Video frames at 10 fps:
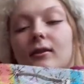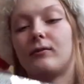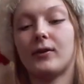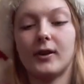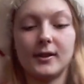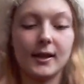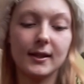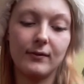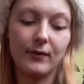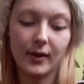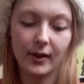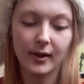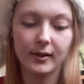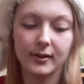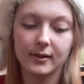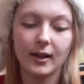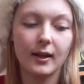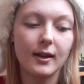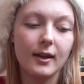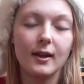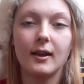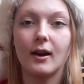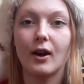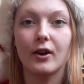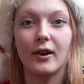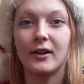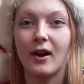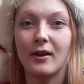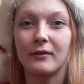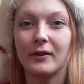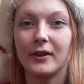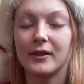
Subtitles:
First things first, I got a lot of